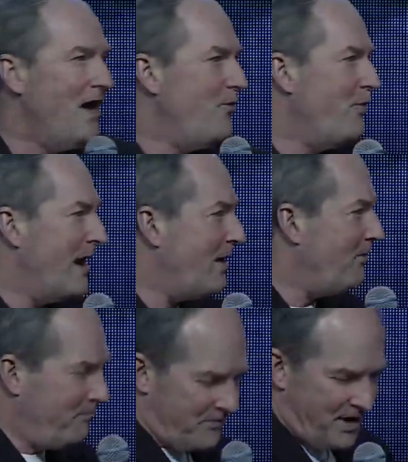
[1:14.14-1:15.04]

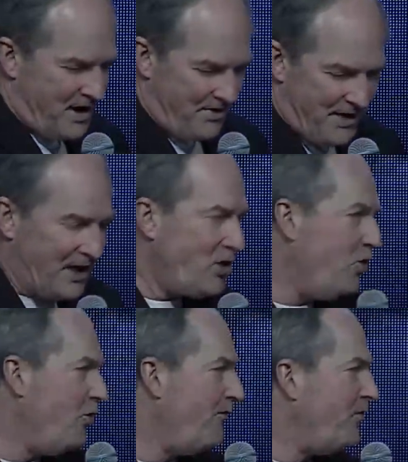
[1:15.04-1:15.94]
Randal, thank
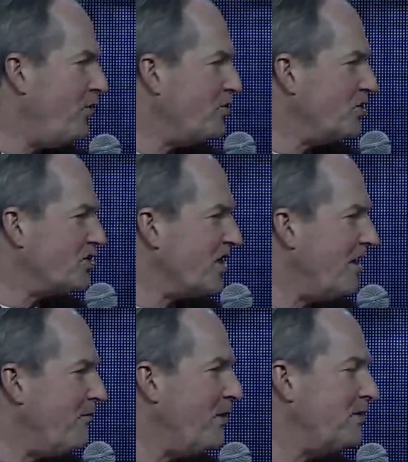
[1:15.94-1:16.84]
you. If you could just
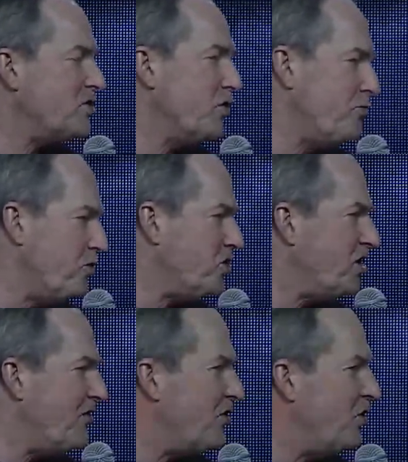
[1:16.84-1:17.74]
come, we so
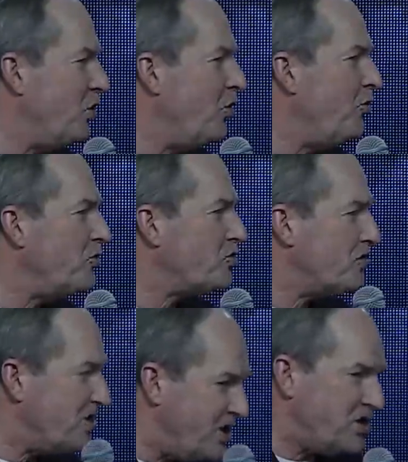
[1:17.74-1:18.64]
appreciate the new
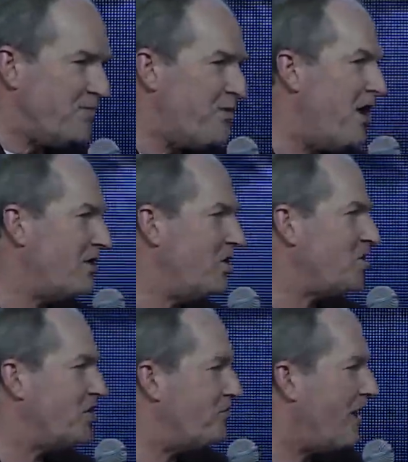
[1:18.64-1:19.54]
strategic
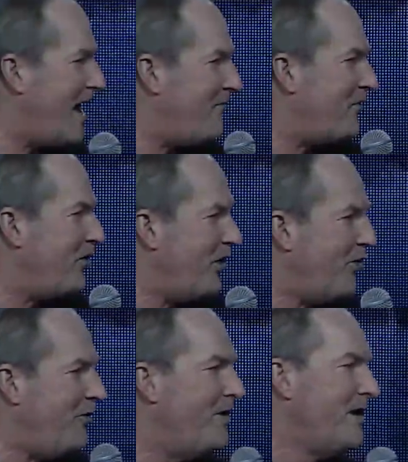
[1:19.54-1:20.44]
partnership we have with
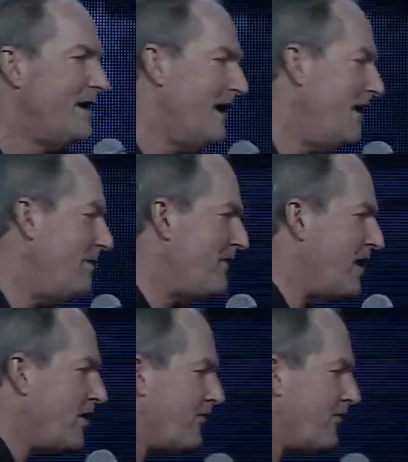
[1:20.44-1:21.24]
you, and thank you